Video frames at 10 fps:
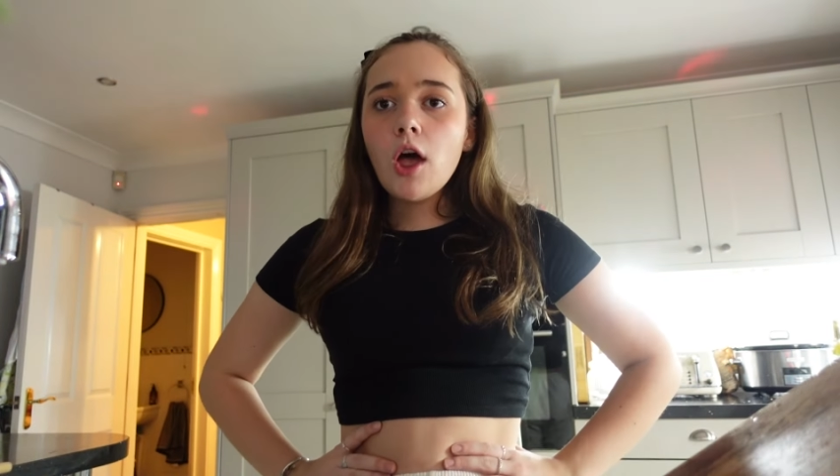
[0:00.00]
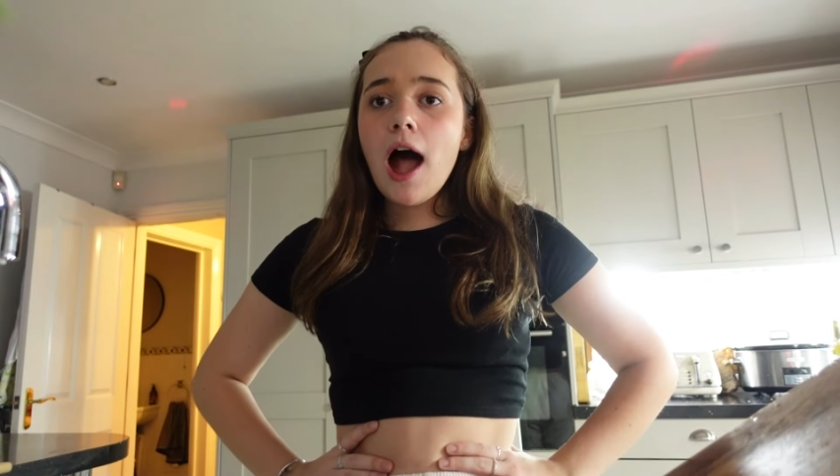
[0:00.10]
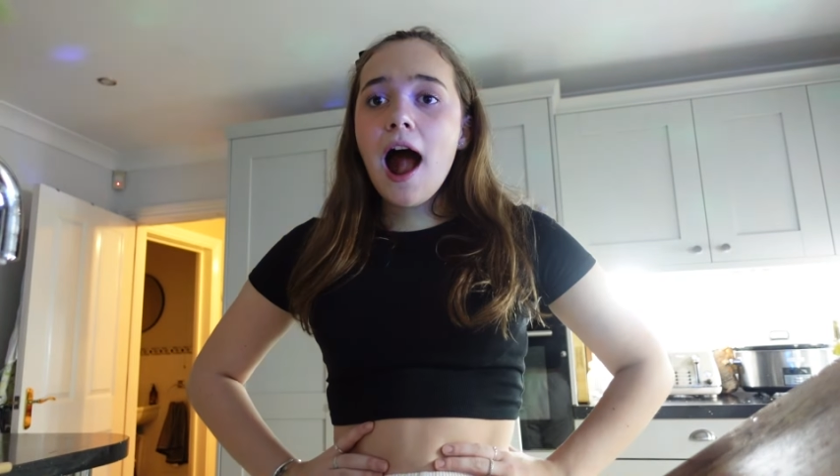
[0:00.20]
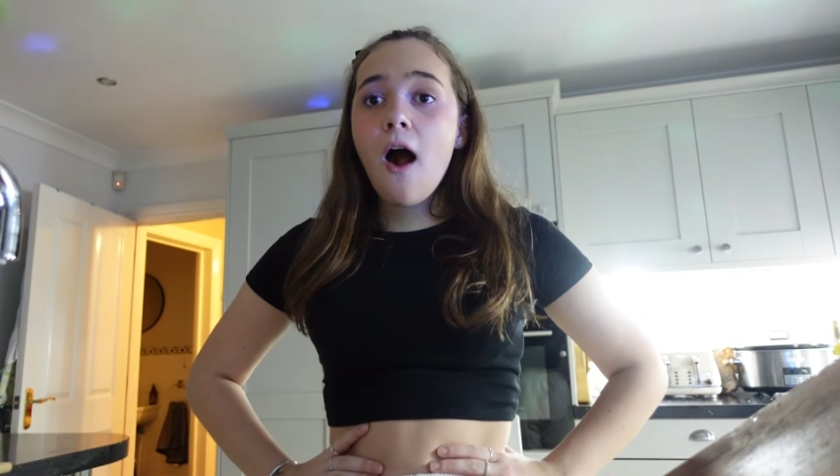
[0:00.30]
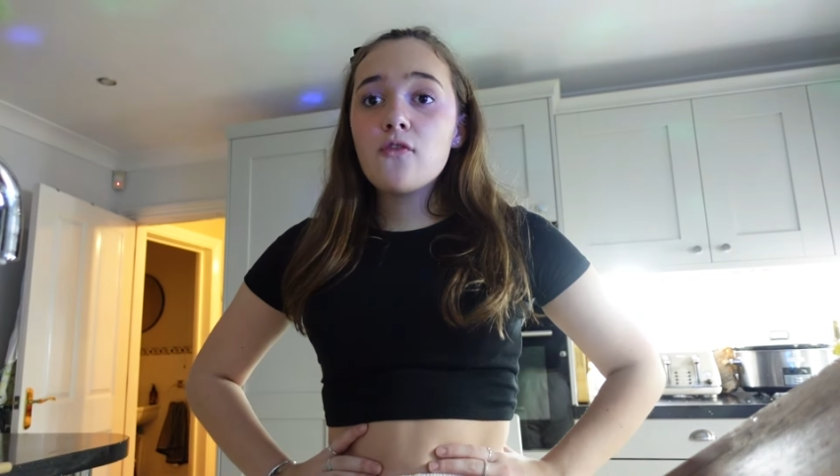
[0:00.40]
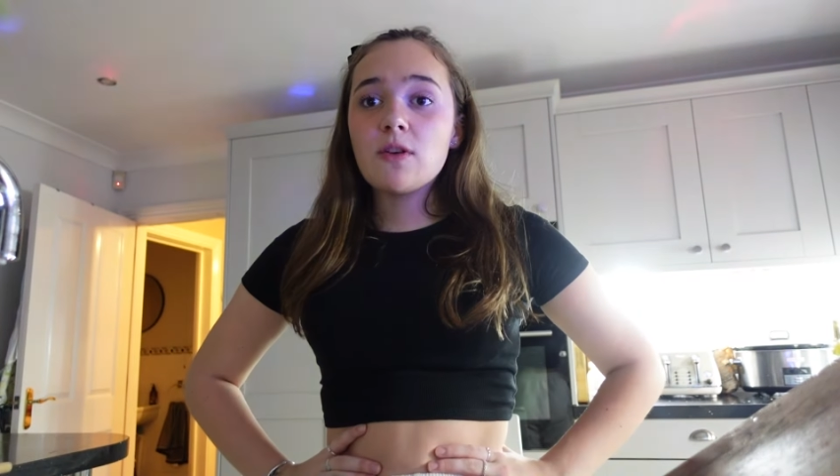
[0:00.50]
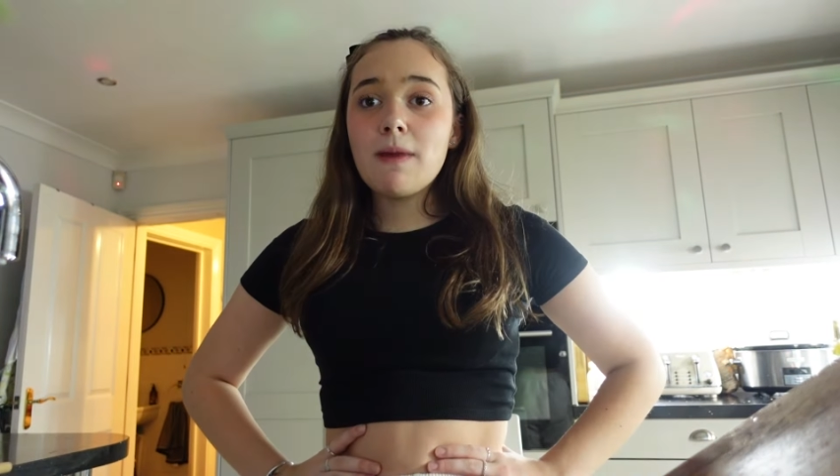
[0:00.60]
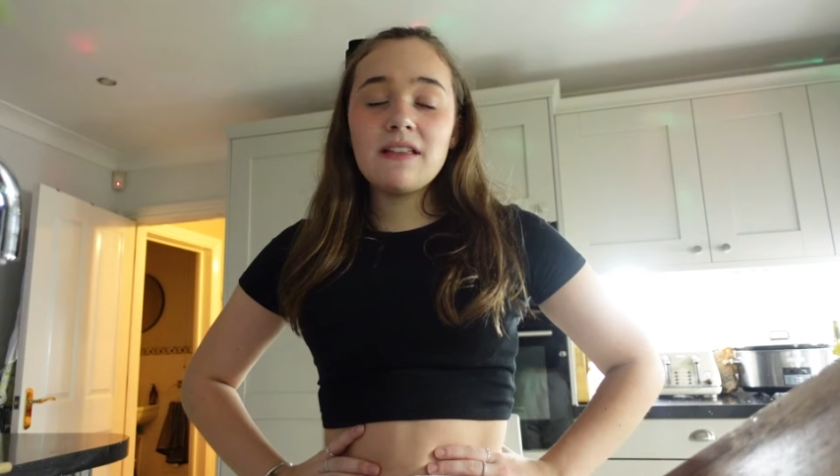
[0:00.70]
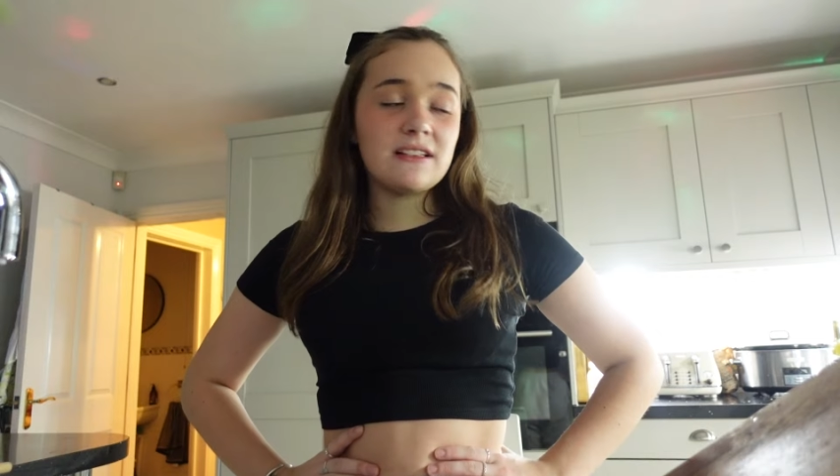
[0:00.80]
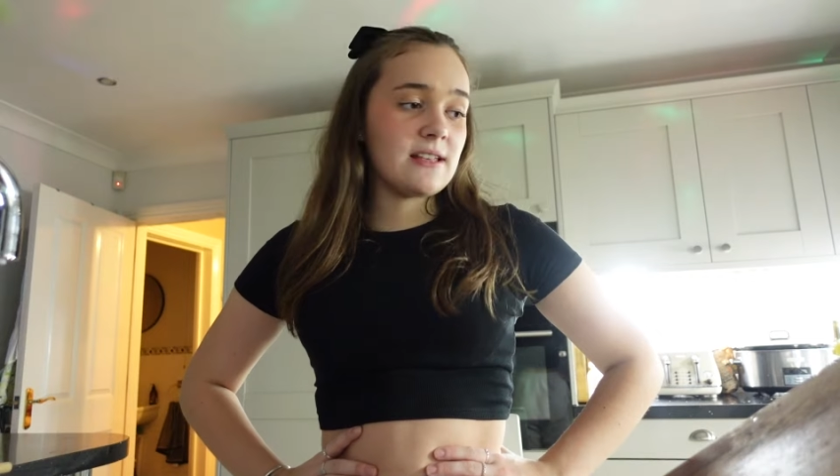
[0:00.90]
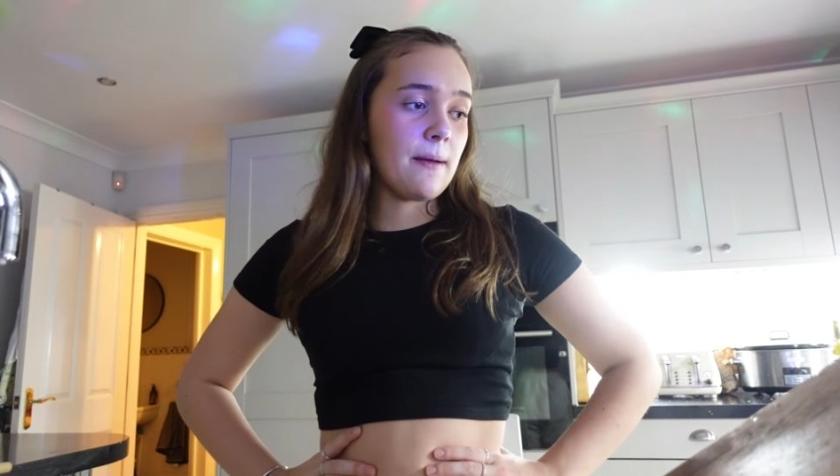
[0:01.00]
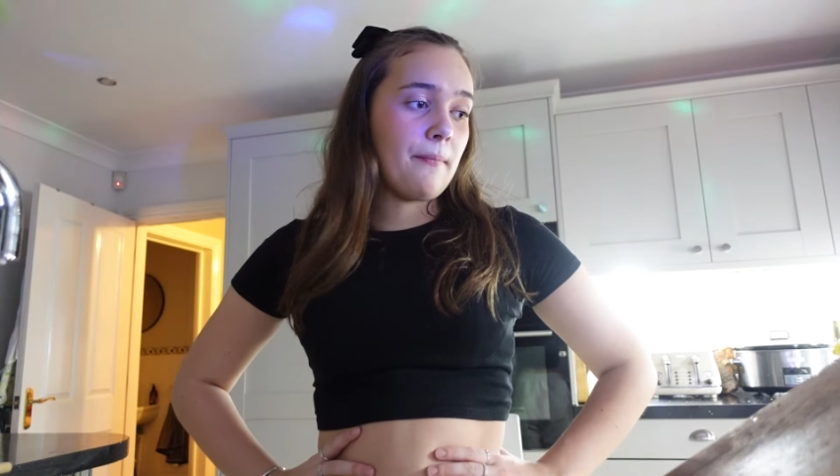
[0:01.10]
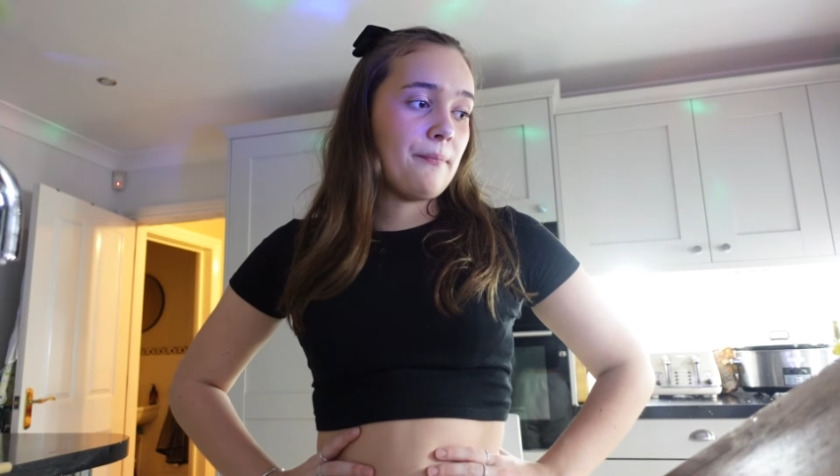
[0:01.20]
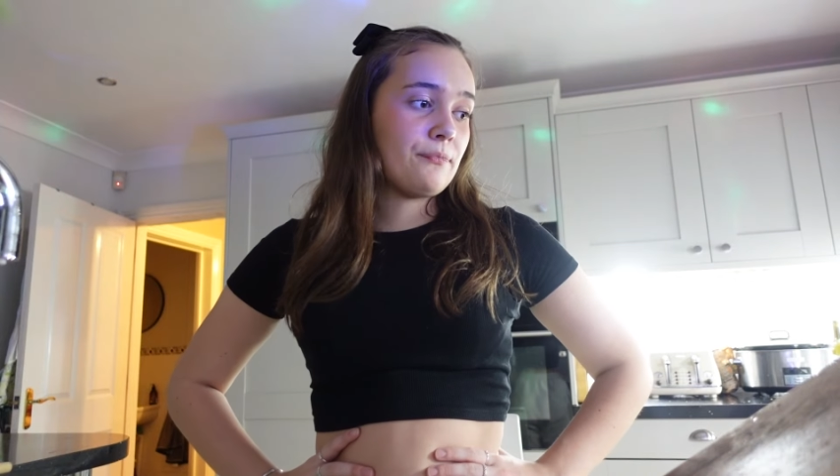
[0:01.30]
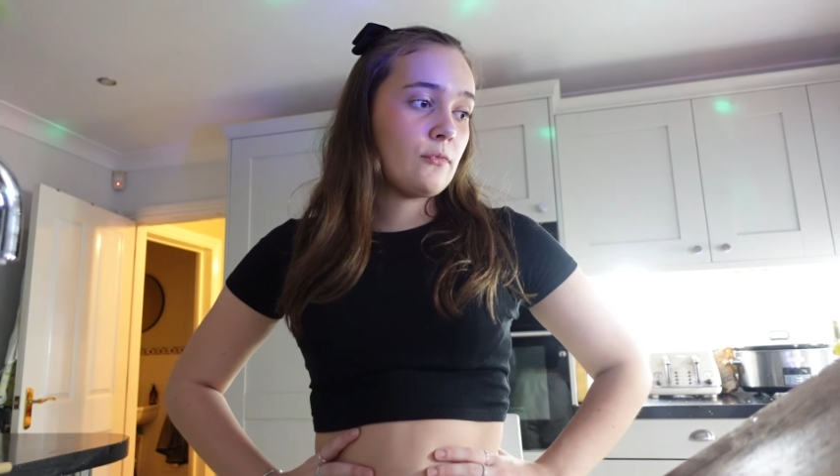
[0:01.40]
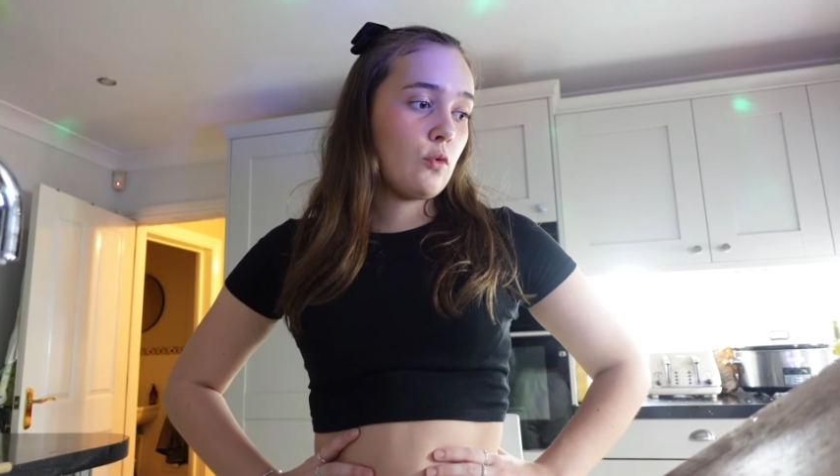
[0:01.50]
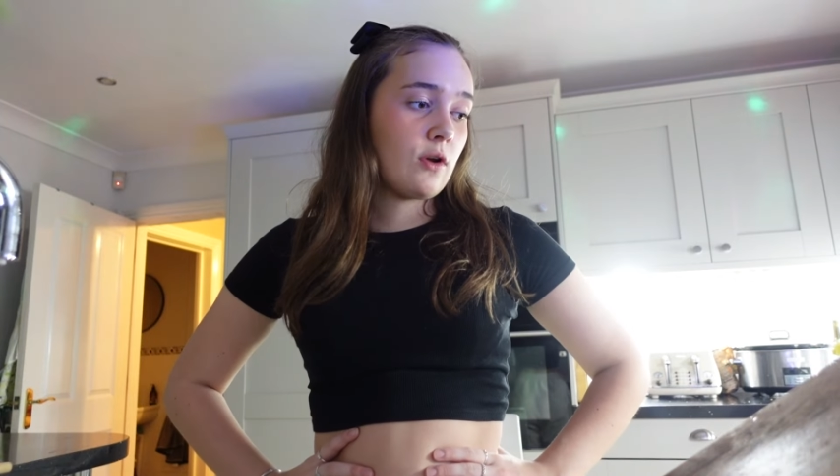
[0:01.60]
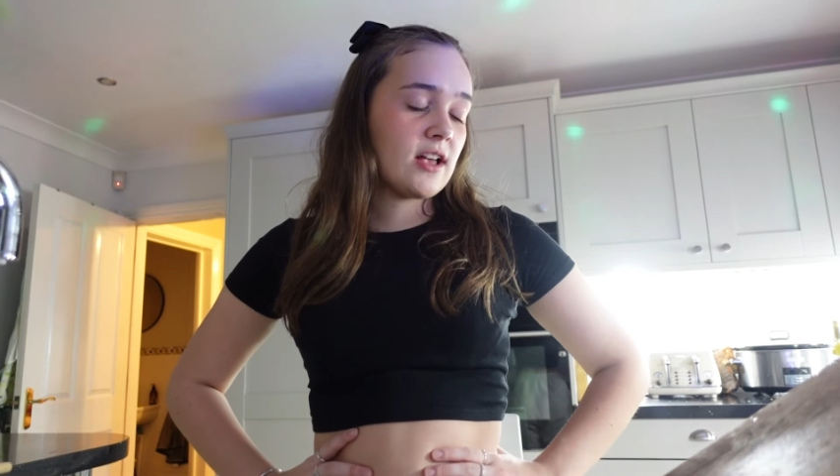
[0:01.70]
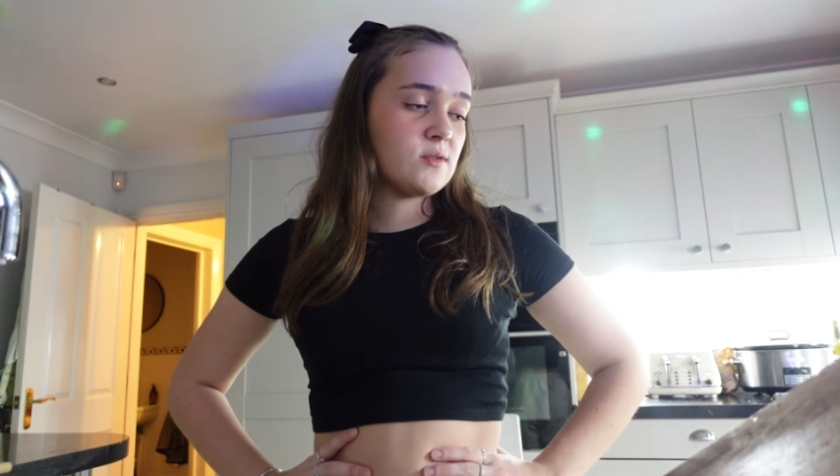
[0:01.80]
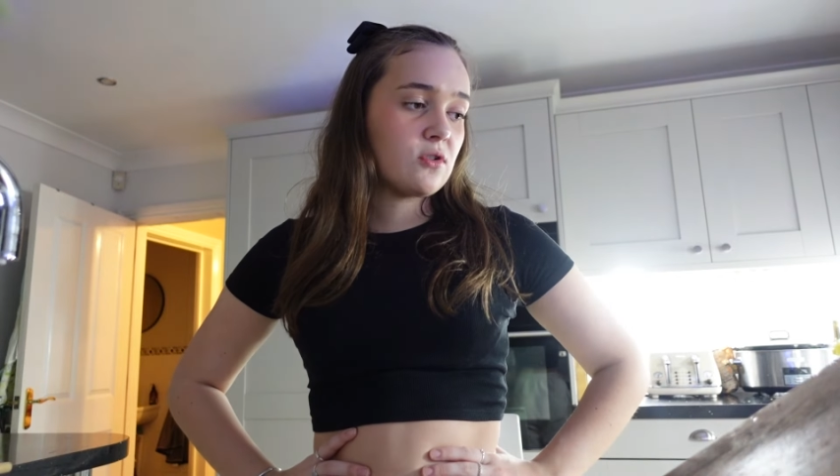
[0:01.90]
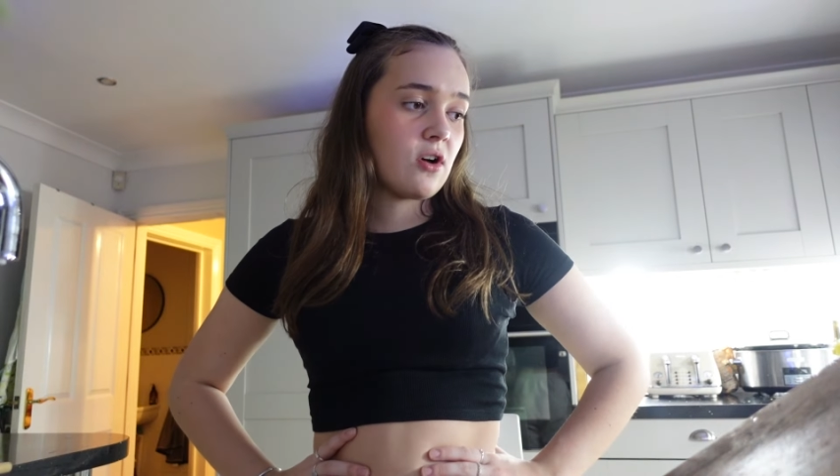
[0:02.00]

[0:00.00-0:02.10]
how do I make this then? Well, guess what,